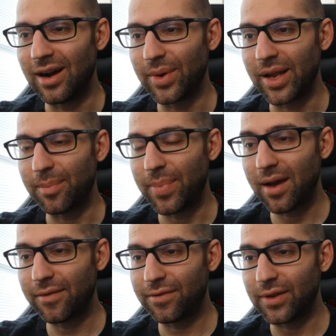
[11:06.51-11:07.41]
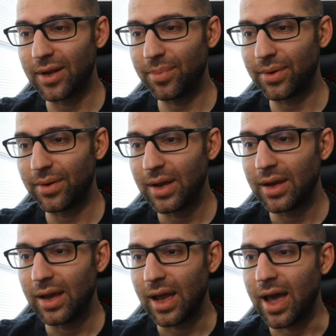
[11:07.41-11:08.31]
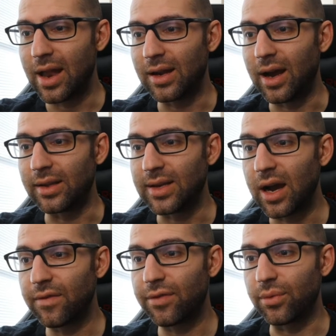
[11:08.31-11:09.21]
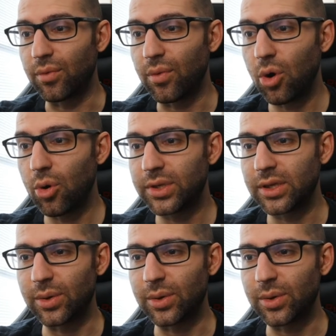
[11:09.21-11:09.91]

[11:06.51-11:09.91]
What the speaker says: We get a backflip and a dive through the ropes.